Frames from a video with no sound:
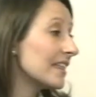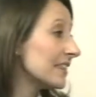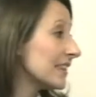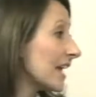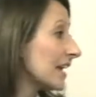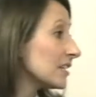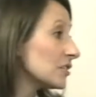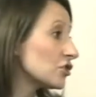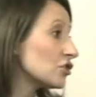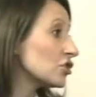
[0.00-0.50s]

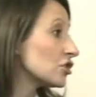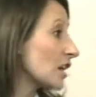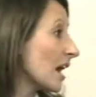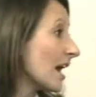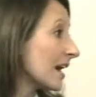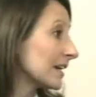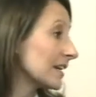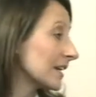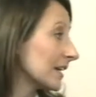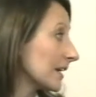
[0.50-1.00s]
That's
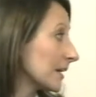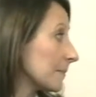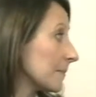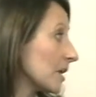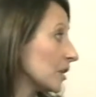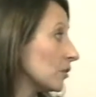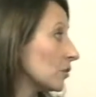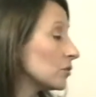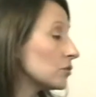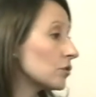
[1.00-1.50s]
shocking,
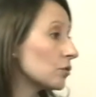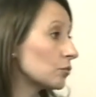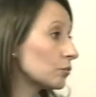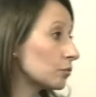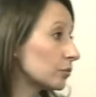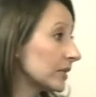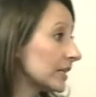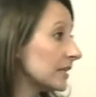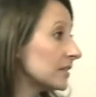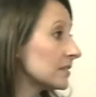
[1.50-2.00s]
and those are
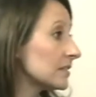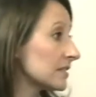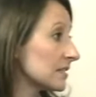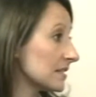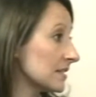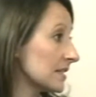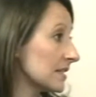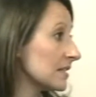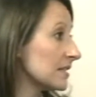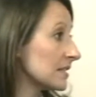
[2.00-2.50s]
real
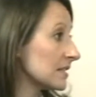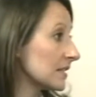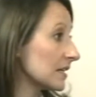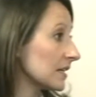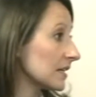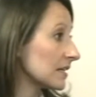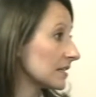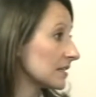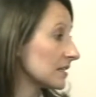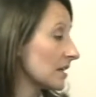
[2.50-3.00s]

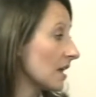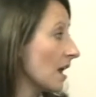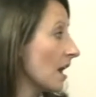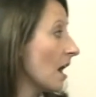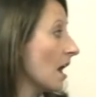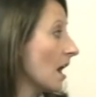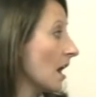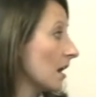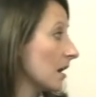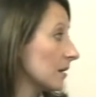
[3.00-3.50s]
statistics.
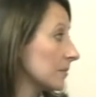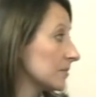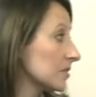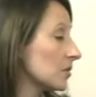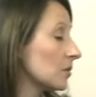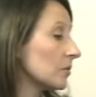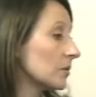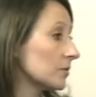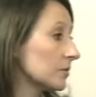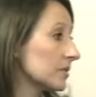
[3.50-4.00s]
So it